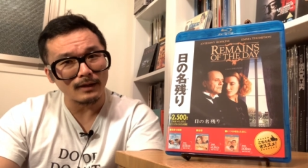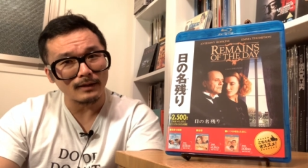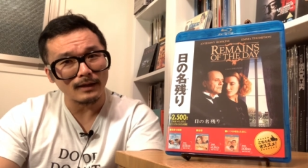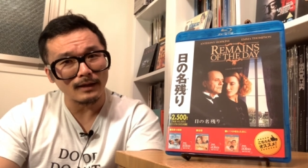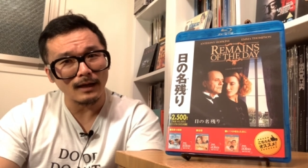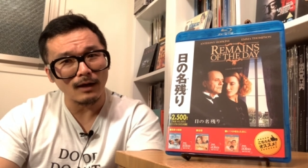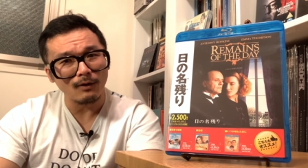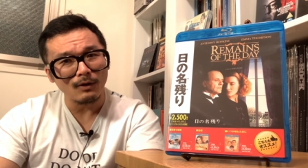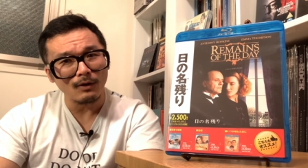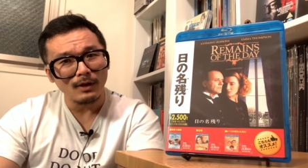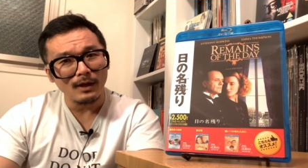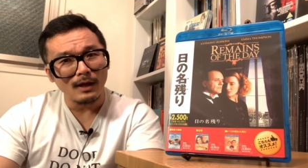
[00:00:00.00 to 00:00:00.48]

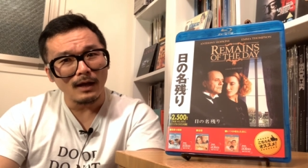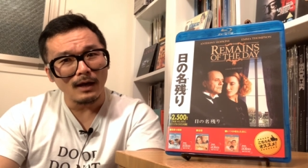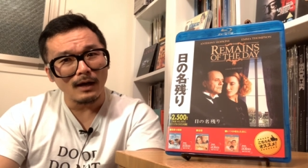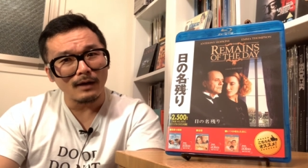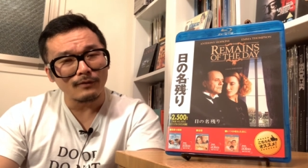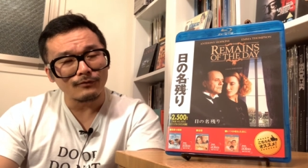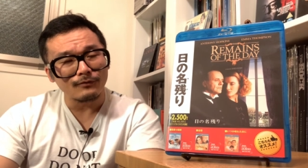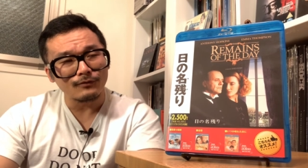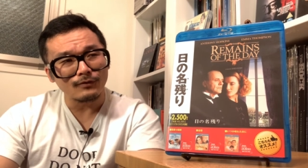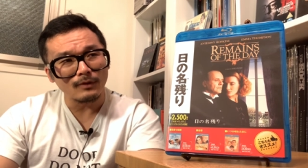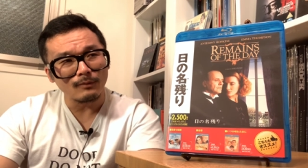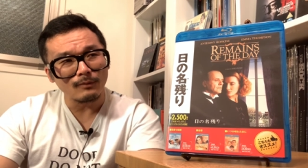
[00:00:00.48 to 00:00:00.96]
Now,
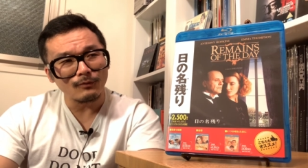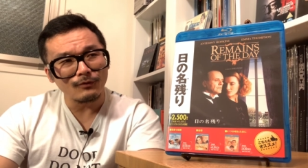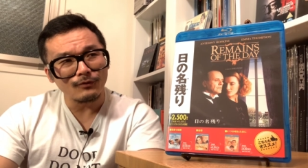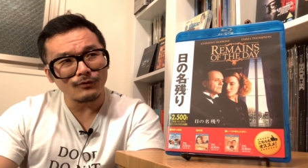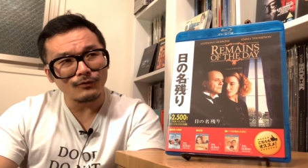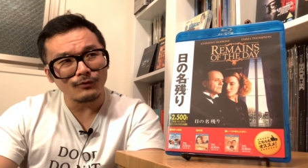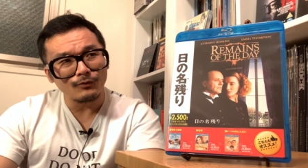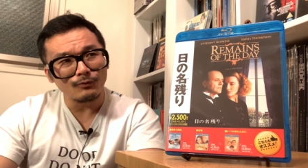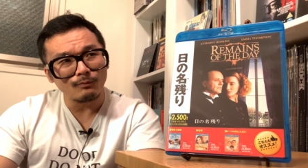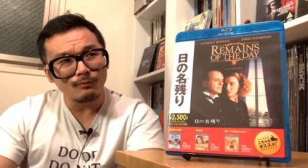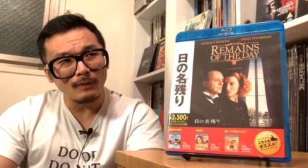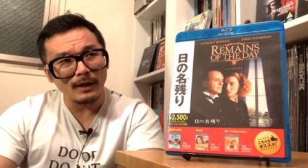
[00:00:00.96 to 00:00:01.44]
some of
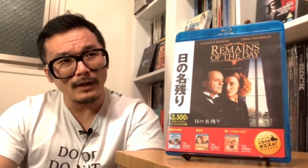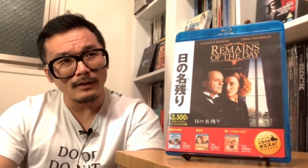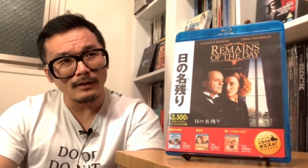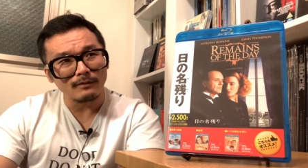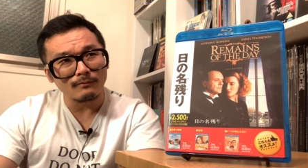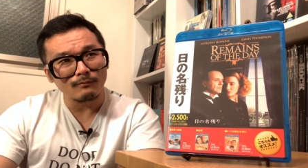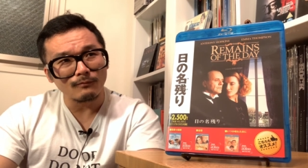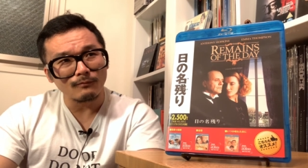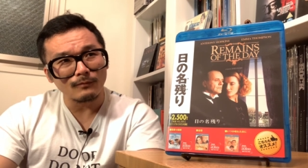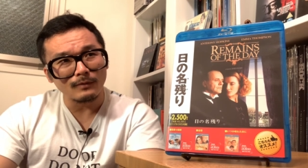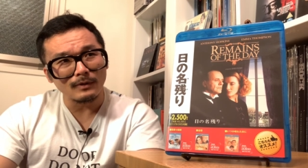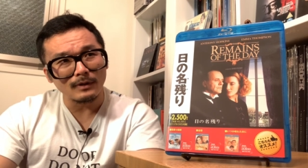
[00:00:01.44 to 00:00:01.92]
you might,
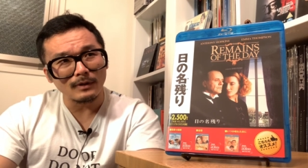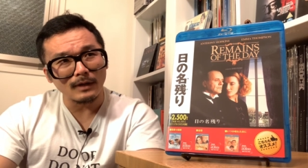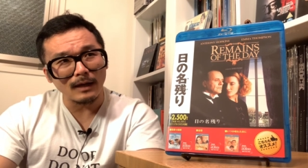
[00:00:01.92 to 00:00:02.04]
uh,